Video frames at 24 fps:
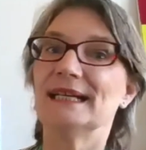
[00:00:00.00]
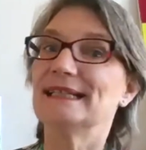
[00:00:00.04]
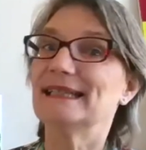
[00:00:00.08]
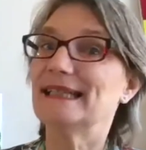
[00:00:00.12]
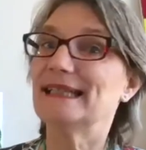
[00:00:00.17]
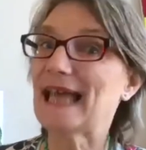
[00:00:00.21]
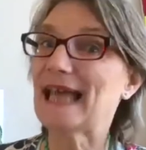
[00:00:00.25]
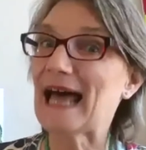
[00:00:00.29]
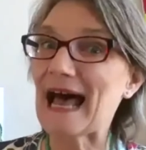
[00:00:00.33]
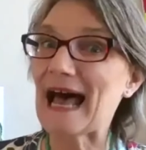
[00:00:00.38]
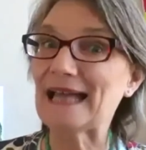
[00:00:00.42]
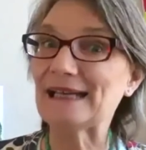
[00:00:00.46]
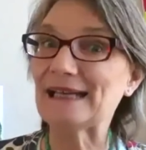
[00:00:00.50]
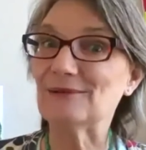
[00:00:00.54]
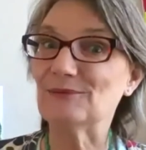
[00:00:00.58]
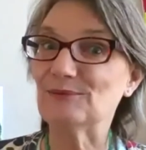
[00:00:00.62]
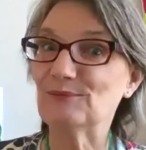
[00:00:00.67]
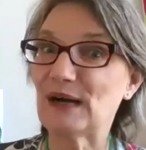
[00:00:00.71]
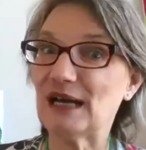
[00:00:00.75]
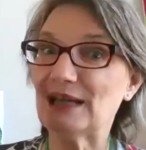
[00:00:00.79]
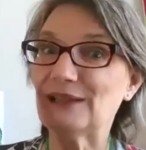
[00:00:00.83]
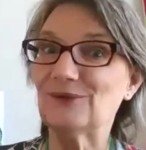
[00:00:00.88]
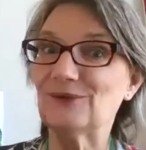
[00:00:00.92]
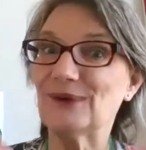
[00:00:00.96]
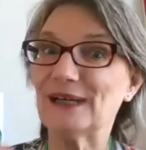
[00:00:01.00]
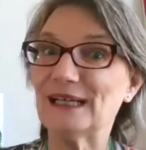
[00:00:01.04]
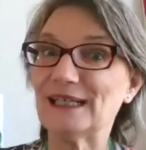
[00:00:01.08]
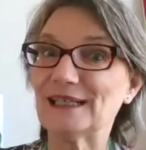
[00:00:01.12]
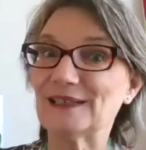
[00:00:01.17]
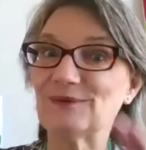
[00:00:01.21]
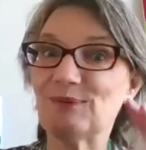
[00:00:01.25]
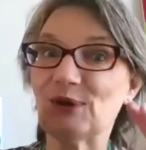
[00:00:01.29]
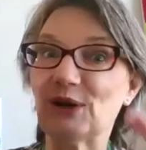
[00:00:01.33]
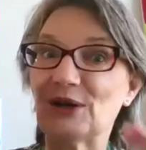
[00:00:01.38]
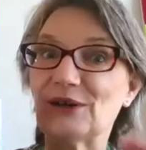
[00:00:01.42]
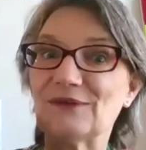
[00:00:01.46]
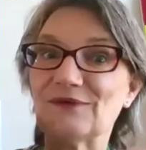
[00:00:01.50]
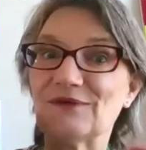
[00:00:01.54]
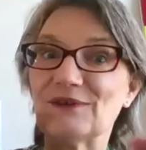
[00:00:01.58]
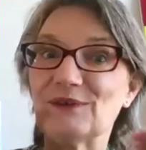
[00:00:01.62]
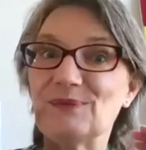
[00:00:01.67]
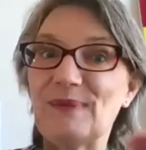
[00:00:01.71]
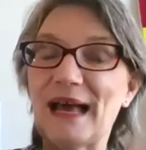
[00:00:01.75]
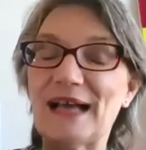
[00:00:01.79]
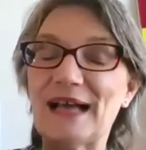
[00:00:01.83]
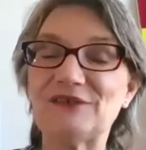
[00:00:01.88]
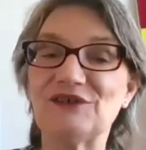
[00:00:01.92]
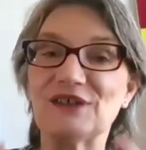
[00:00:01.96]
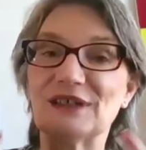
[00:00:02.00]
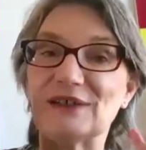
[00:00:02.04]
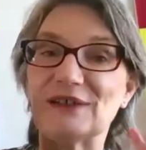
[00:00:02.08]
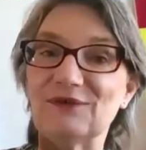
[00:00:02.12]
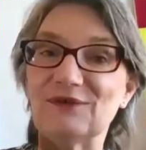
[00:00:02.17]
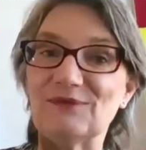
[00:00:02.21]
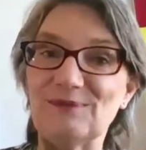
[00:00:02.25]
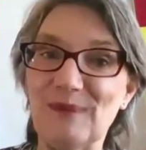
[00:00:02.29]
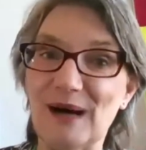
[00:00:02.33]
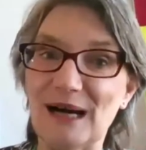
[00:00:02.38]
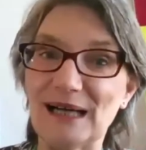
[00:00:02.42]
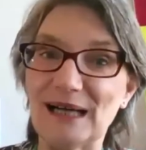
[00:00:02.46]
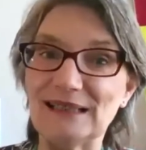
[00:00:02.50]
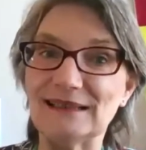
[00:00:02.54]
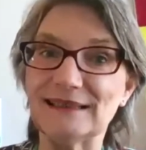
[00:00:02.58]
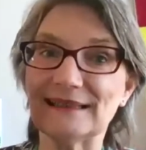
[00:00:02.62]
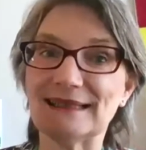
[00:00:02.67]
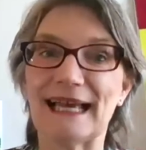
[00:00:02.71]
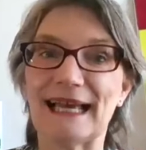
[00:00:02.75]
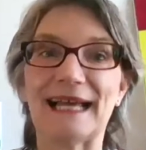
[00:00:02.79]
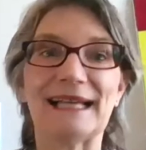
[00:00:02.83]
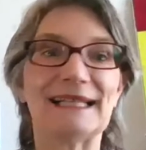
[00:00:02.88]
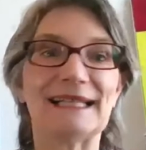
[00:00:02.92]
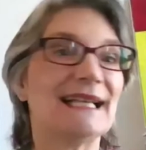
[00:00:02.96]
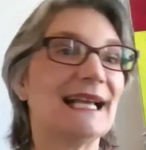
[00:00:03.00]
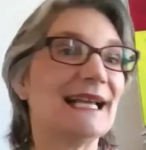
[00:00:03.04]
That, by the way, is part of the magic of mindset.